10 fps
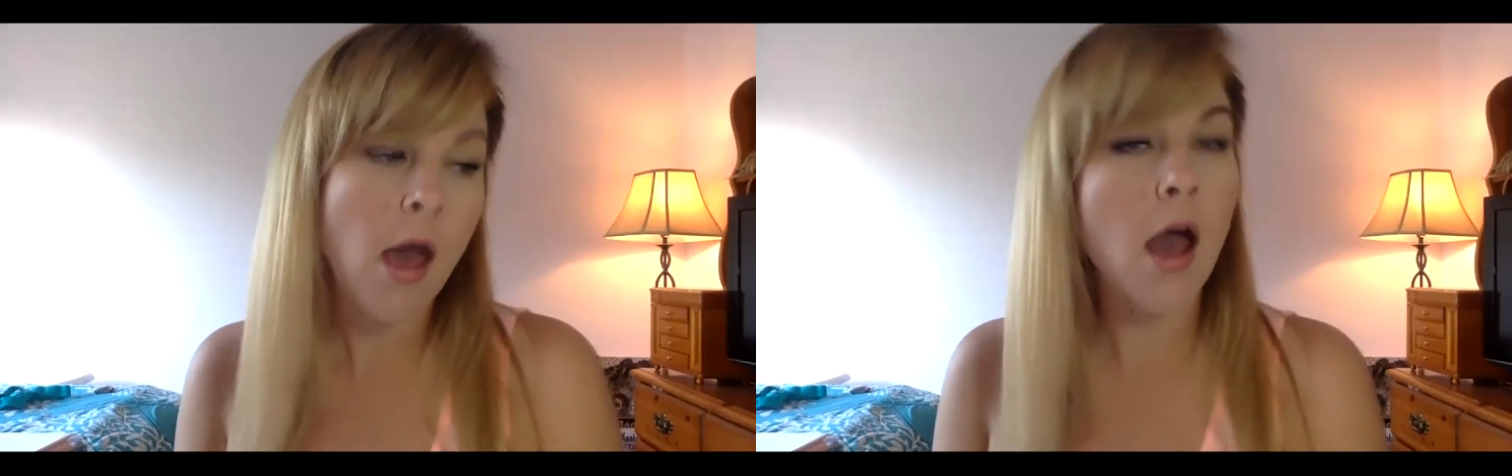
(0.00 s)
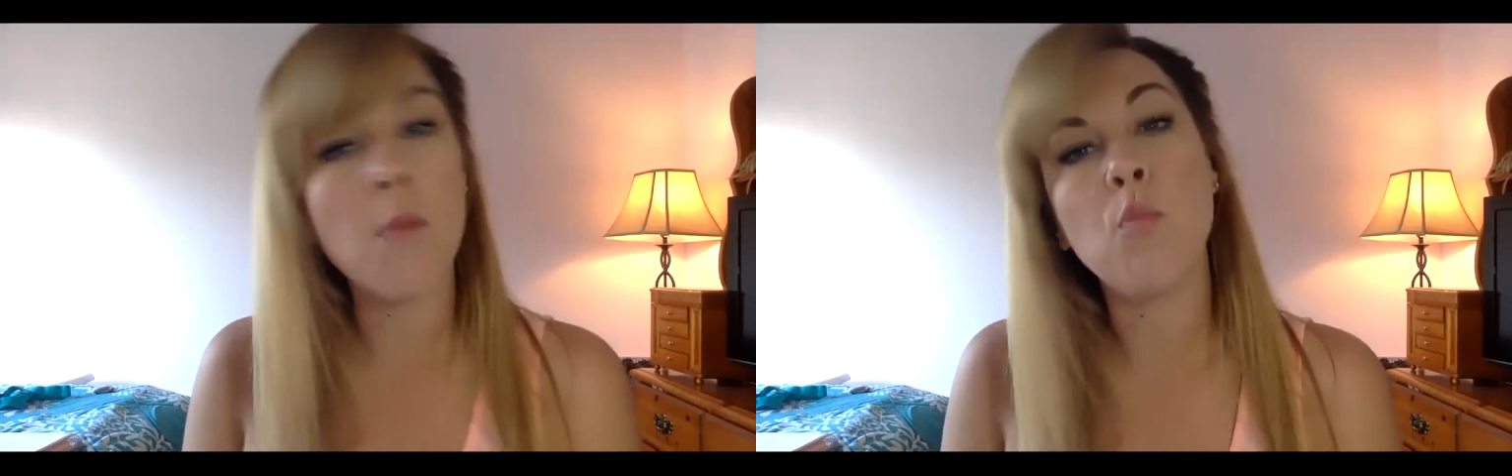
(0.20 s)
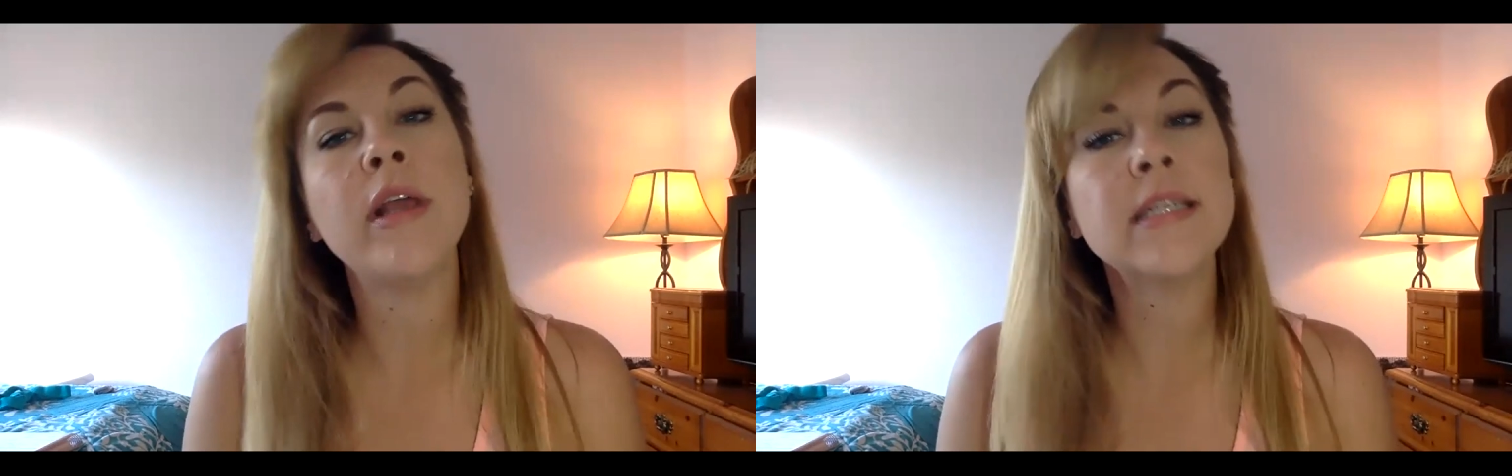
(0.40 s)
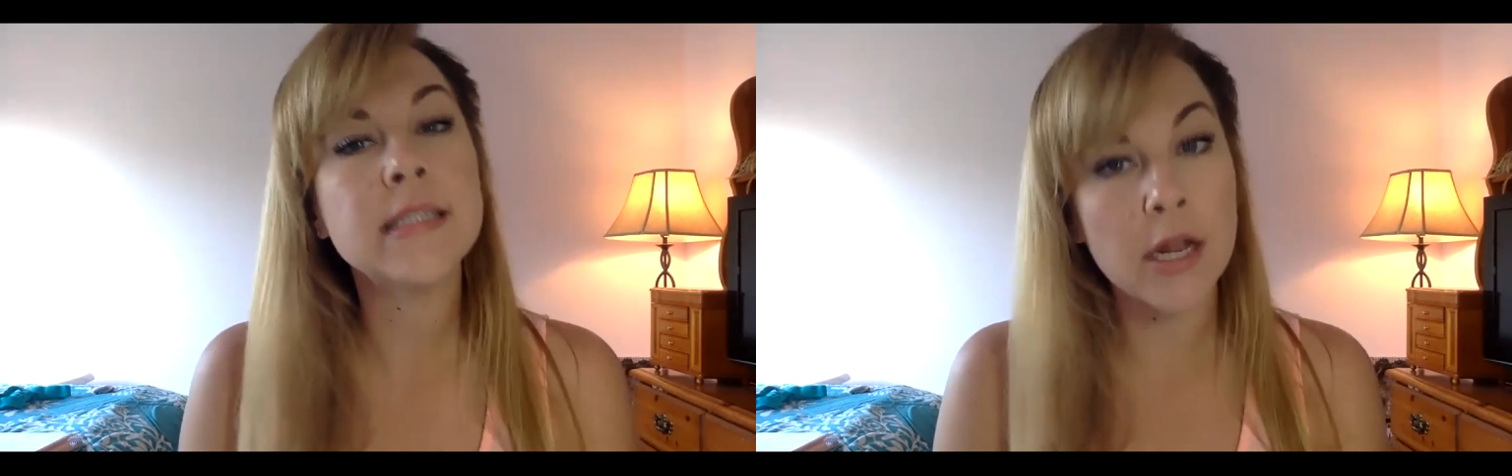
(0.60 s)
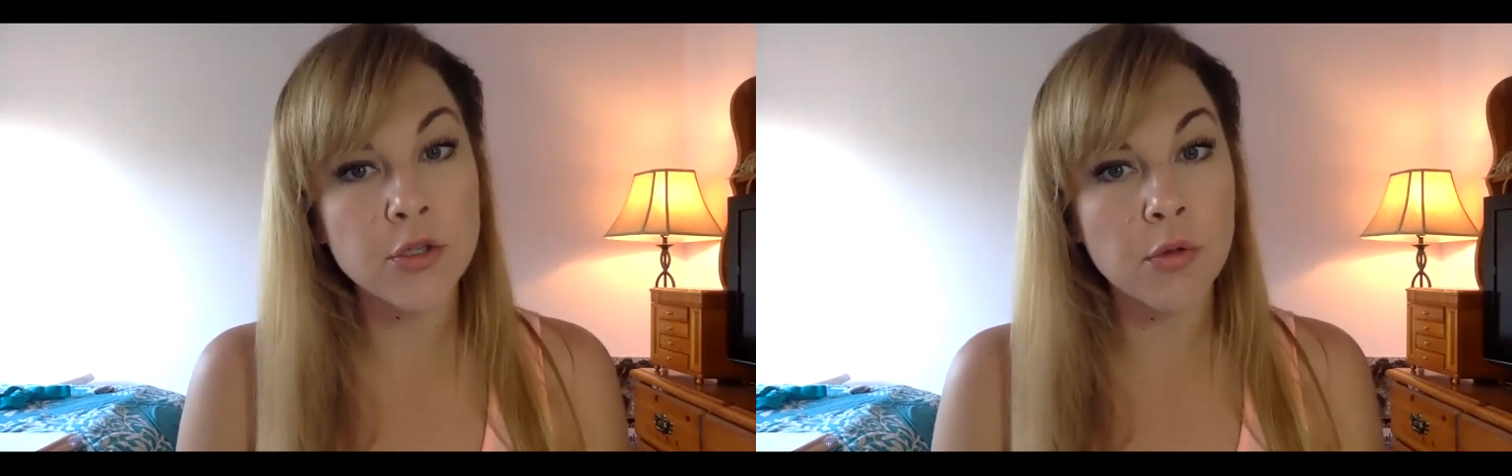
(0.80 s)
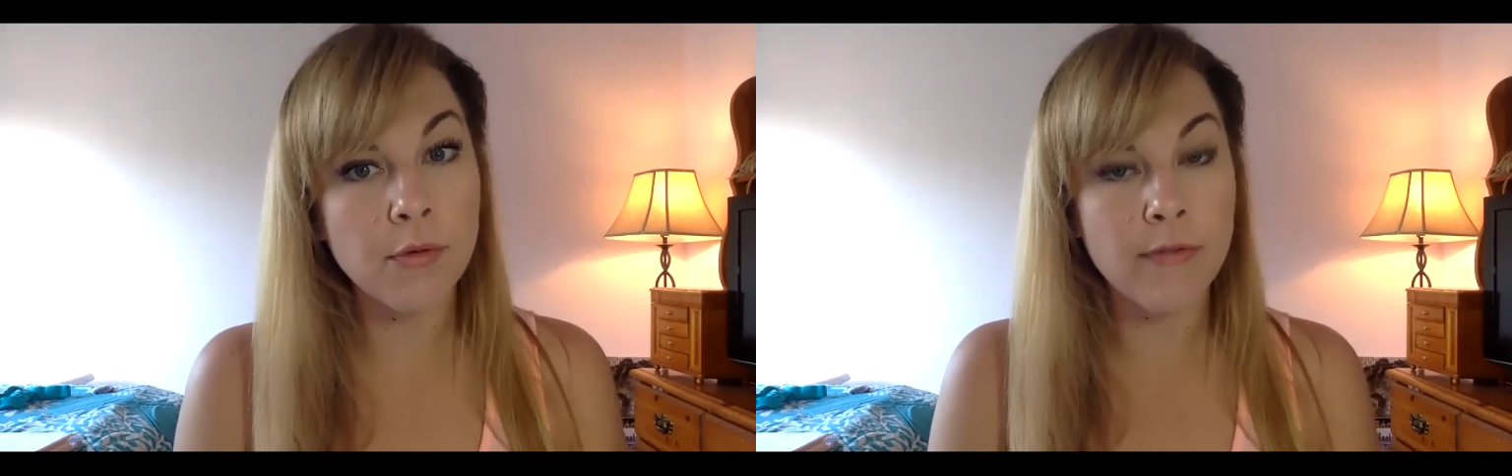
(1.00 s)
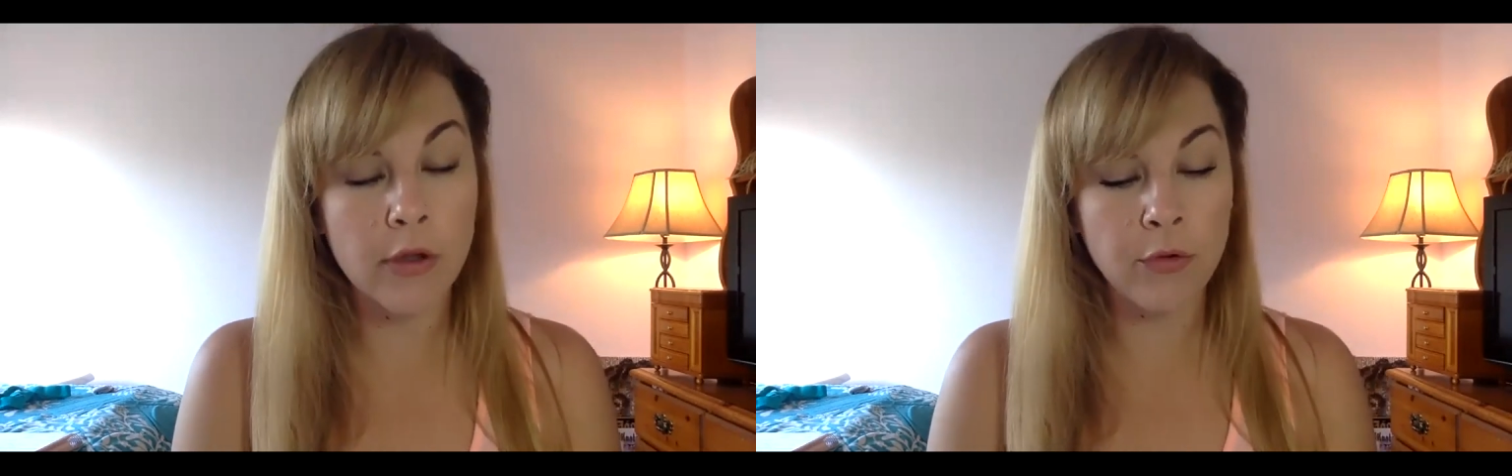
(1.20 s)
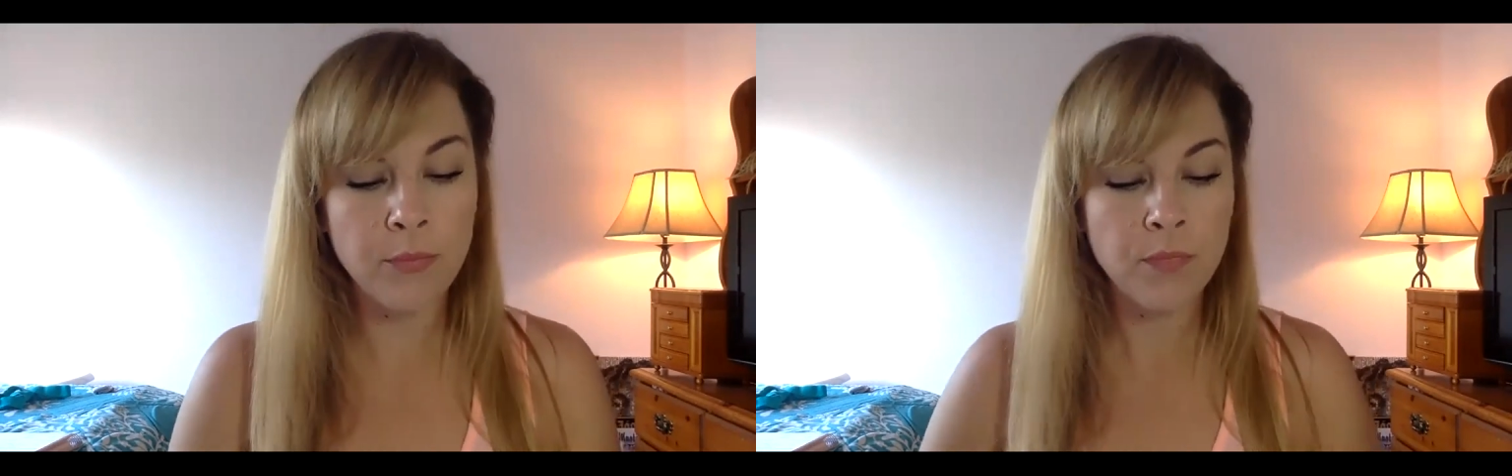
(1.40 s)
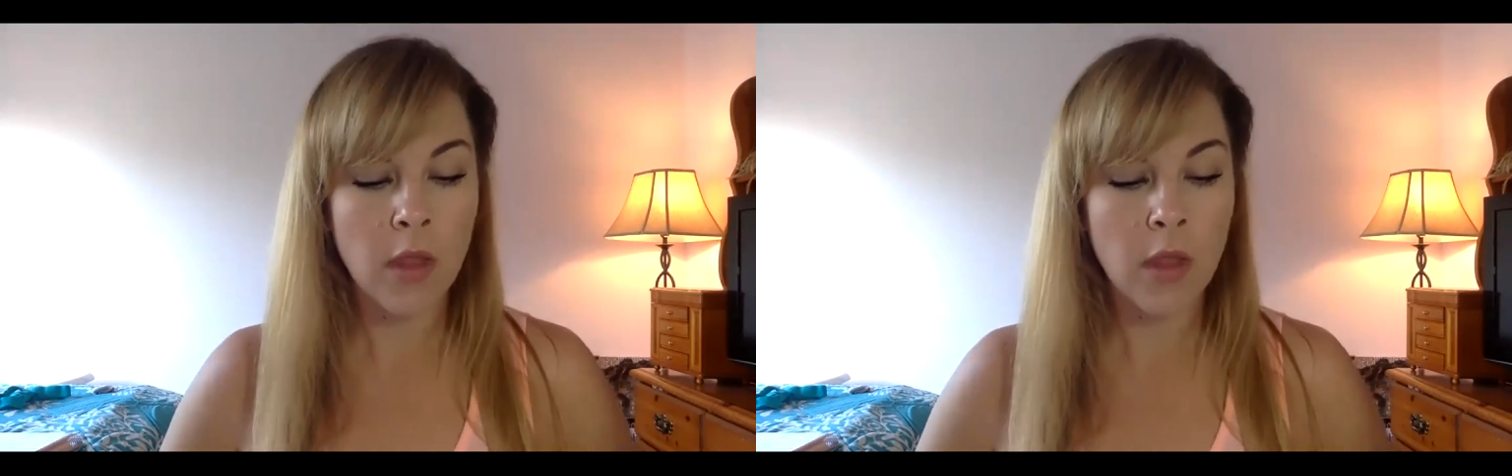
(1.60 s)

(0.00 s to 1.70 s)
8th week schedule review.